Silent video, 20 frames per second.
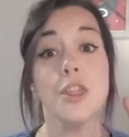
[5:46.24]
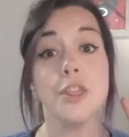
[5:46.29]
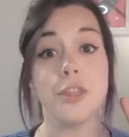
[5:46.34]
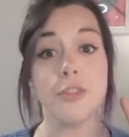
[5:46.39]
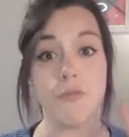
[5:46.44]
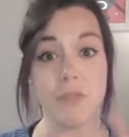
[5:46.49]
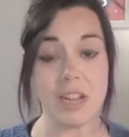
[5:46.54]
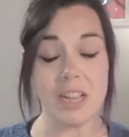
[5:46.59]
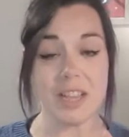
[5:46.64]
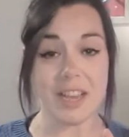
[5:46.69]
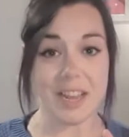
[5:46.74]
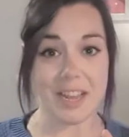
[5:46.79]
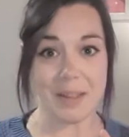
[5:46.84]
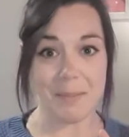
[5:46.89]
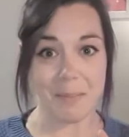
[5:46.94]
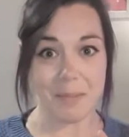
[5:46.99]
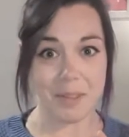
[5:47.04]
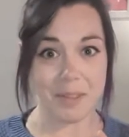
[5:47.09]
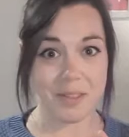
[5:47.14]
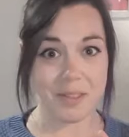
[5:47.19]
3
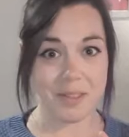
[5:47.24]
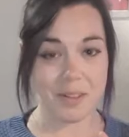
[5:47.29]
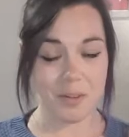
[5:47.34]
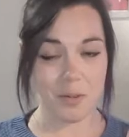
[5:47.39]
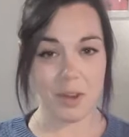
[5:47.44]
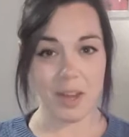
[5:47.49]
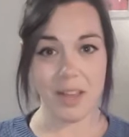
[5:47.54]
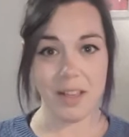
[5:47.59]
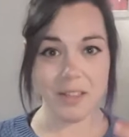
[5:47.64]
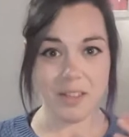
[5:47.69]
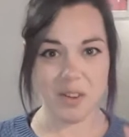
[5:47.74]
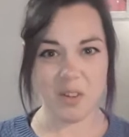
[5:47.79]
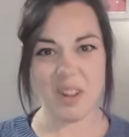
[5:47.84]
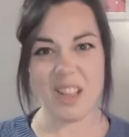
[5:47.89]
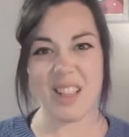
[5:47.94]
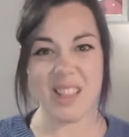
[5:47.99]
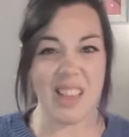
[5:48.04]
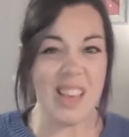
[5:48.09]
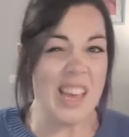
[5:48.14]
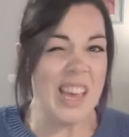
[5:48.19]
times. Okay, so
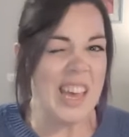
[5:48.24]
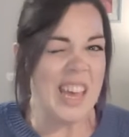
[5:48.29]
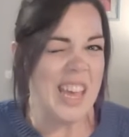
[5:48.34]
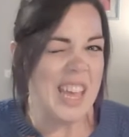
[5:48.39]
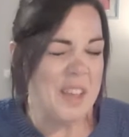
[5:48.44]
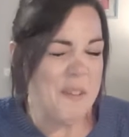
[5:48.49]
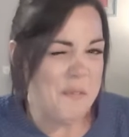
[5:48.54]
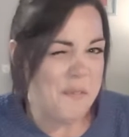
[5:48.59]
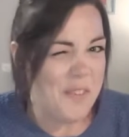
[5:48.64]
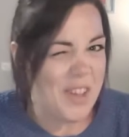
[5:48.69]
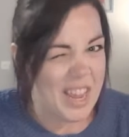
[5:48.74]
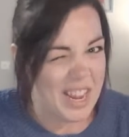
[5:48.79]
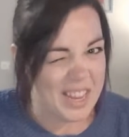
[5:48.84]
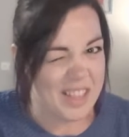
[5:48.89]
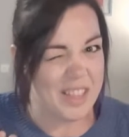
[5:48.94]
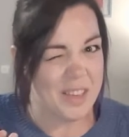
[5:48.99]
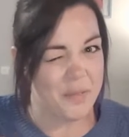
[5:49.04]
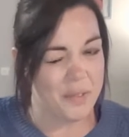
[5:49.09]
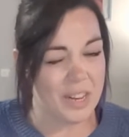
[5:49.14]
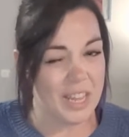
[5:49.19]
it's
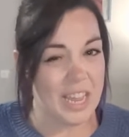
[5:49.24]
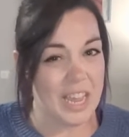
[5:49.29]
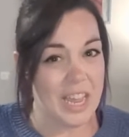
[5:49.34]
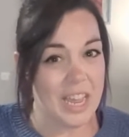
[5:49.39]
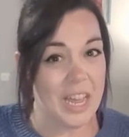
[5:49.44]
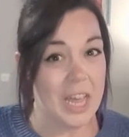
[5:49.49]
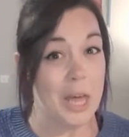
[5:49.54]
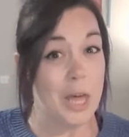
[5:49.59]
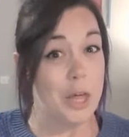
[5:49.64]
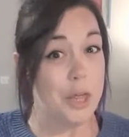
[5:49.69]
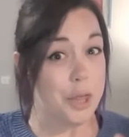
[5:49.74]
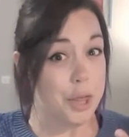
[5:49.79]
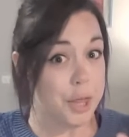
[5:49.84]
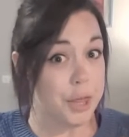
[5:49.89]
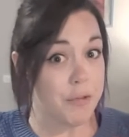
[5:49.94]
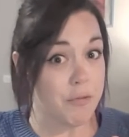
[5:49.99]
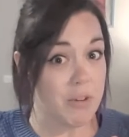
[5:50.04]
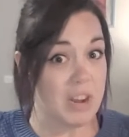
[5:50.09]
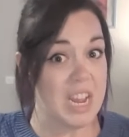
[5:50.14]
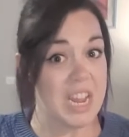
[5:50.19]
effectively
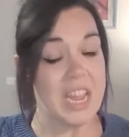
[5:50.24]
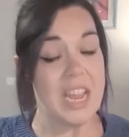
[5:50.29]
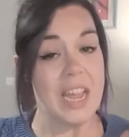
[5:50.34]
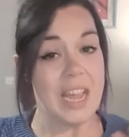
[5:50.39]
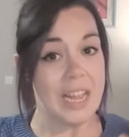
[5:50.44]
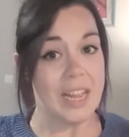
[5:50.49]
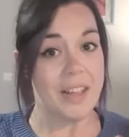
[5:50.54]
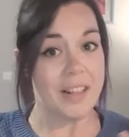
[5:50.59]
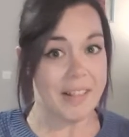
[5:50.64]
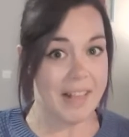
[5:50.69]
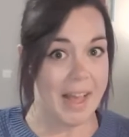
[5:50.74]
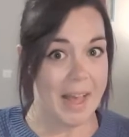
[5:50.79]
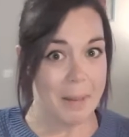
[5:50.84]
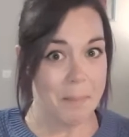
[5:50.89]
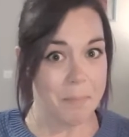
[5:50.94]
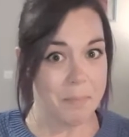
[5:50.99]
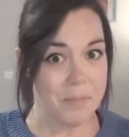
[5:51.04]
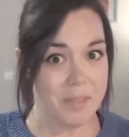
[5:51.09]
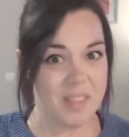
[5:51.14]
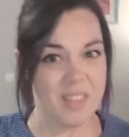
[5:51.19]
3
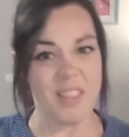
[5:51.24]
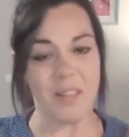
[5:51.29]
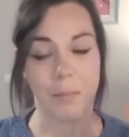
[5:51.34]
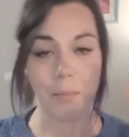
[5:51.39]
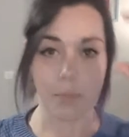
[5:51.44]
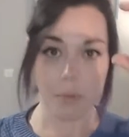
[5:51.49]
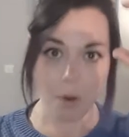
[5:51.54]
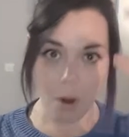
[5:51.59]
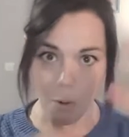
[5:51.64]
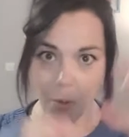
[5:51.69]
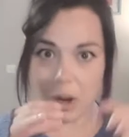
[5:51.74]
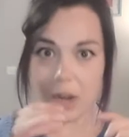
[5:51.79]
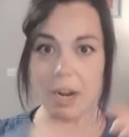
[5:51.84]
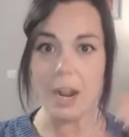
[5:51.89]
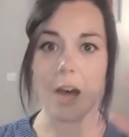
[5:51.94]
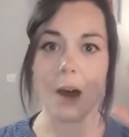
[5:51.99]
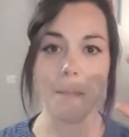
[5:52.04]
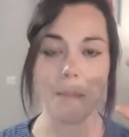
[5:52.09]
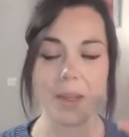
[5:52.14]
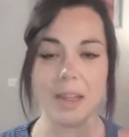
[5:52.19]
exams broken
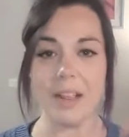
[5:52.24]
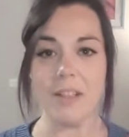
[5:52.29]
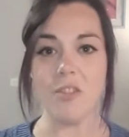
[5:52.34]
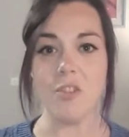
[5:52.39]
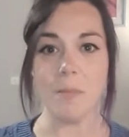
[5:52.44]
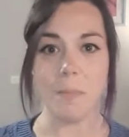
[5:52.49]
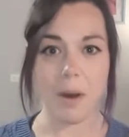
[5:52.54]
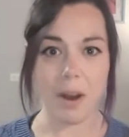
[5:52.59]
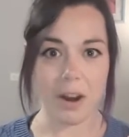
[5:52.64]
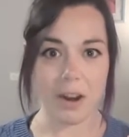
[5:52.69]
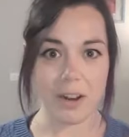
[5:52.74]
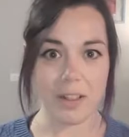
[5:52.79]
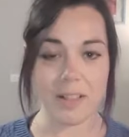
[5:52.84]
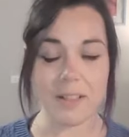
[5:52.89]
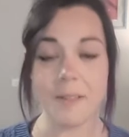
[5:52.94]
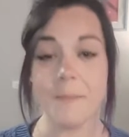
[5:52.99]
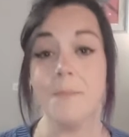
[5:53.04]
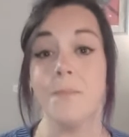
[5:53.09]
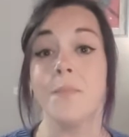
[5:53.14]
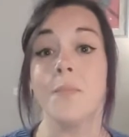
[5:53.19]
up into parts.
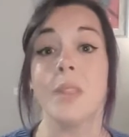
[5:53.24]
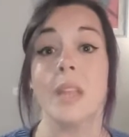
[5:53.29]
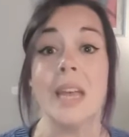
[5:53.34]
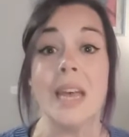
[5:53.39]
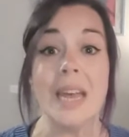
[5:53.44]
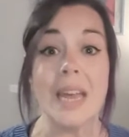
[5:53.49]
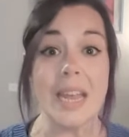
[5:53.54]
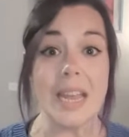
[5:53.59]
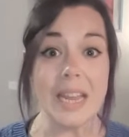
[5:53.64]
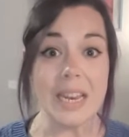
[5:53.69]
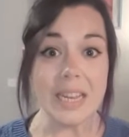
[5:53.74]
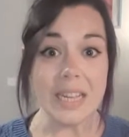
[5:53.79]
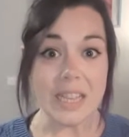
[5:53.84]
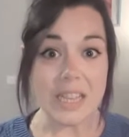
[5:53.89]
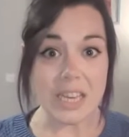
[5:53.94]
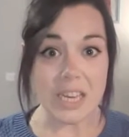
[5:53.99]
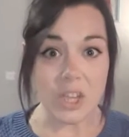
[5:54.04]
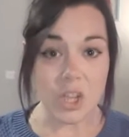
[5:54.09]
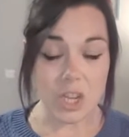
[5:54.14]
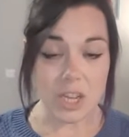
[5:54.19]
In
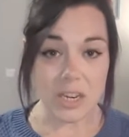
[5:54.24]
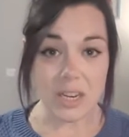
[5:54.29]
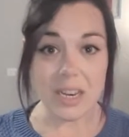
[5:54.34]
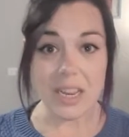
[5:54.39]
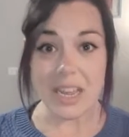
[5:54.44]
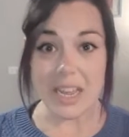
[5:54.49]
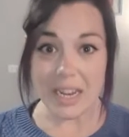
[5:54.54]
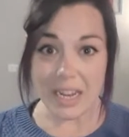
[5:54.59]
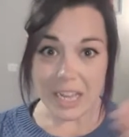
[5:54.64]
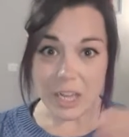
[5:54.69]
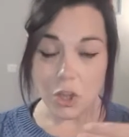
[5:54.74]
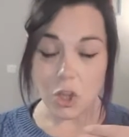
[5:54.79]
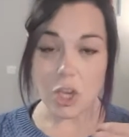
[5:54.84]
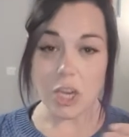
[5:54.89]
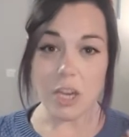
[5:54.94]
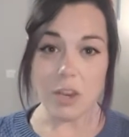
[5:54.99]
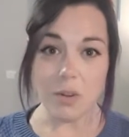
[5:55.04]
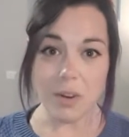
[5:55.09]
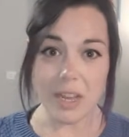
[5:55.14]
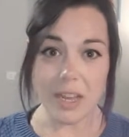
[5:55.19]
addition, in each
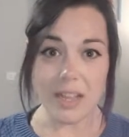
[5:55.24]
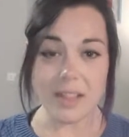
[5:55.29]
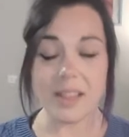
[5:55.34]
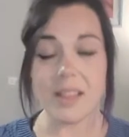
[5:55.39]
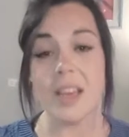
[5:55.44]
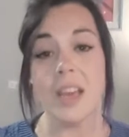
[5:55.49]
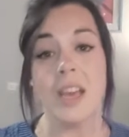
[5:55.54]
unit,